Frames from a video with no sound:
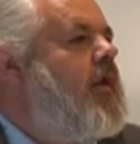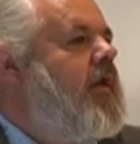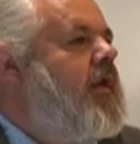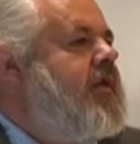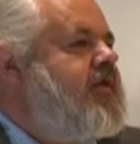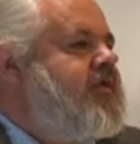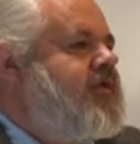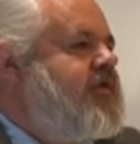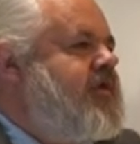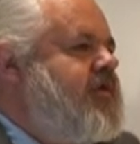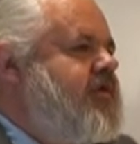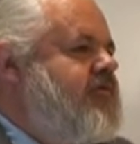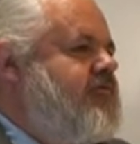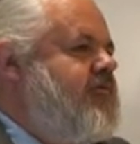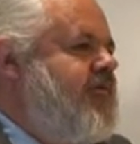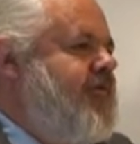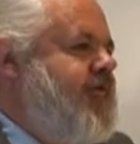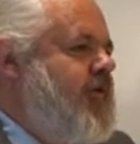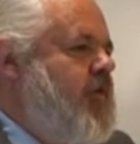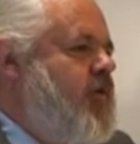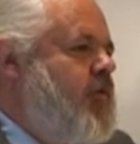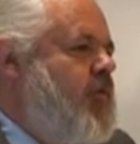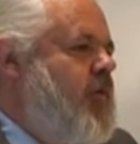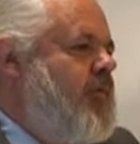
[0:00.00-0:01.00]
Let's just
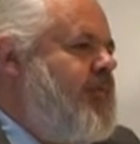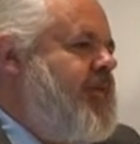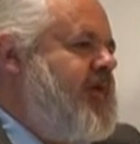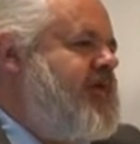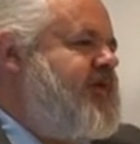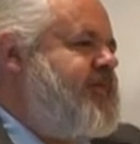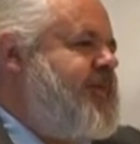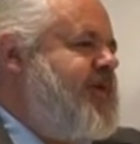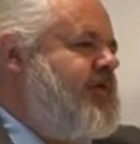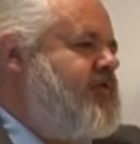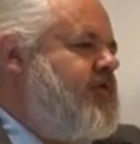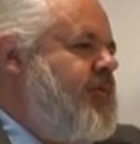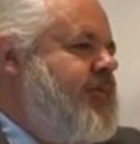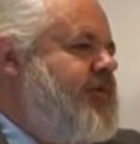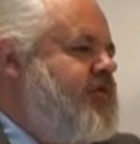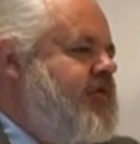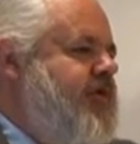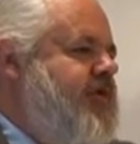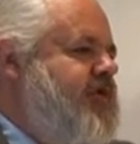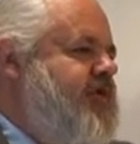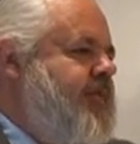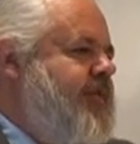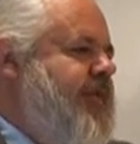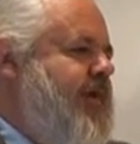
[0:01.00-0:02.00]
review what mass
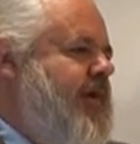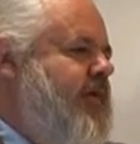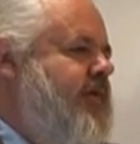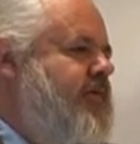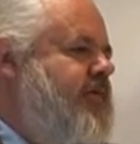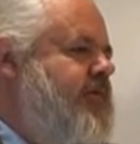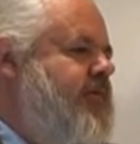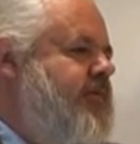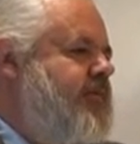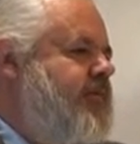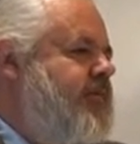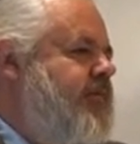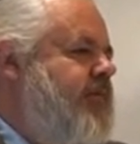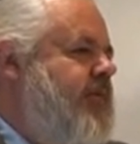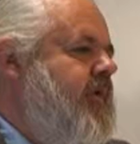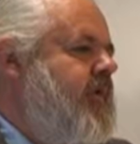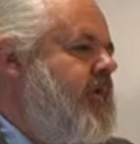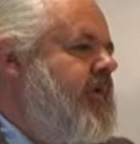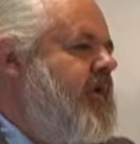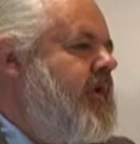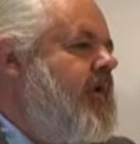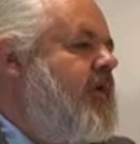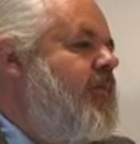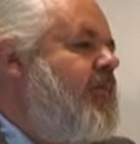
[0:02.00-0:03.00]
spectrometry is about.
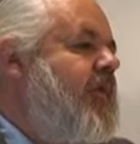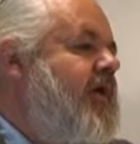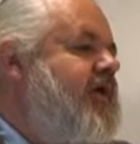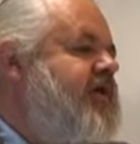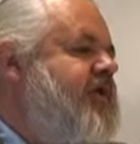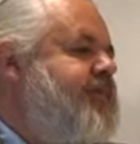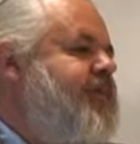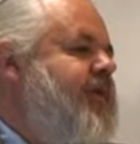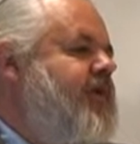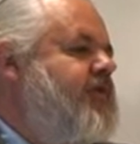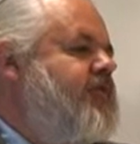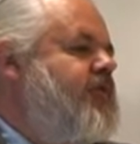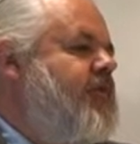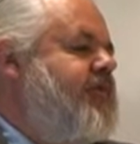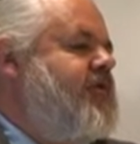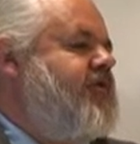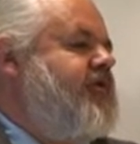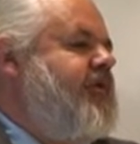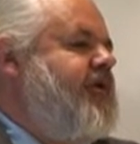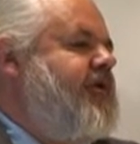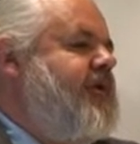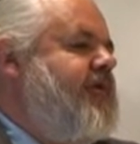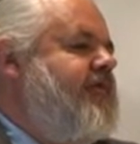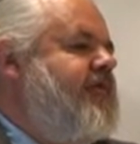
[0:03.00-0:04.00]
Mass
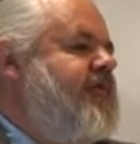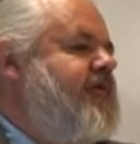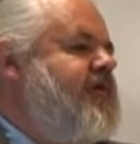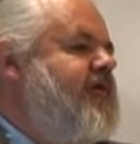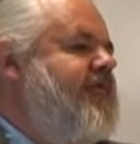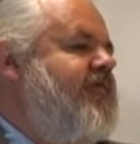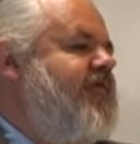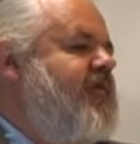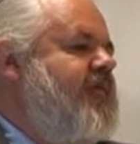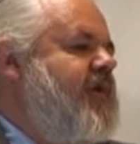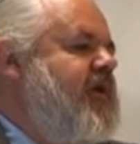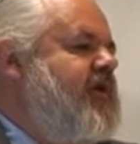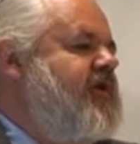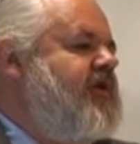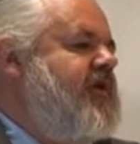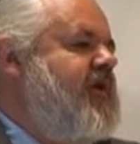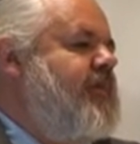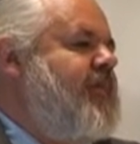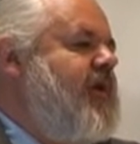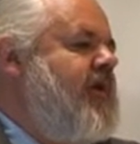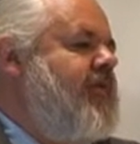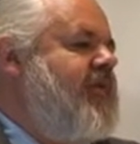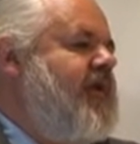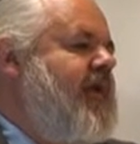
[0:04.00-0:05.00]
spectrometry gives us information
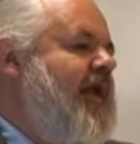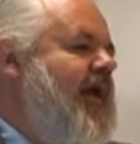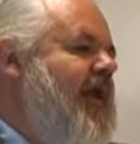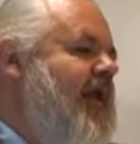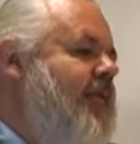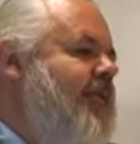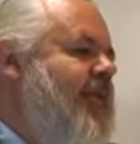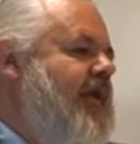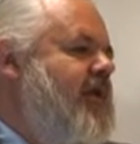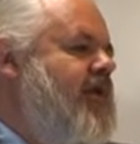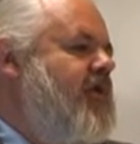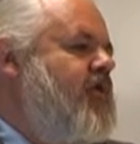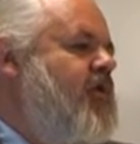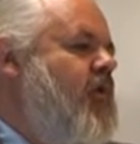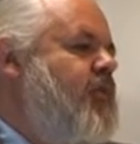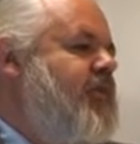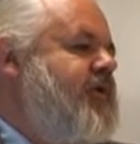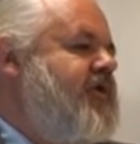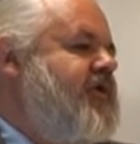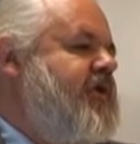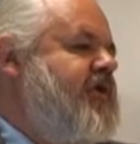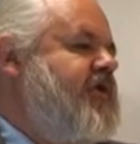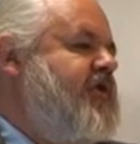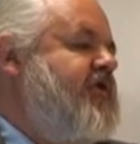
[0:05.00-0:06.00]
about the elemental
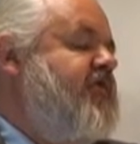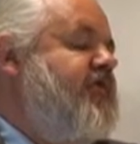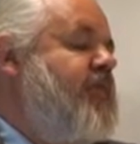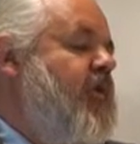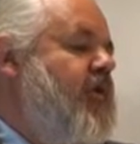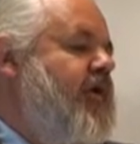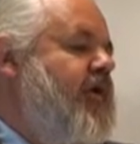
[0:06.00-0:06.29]
composition of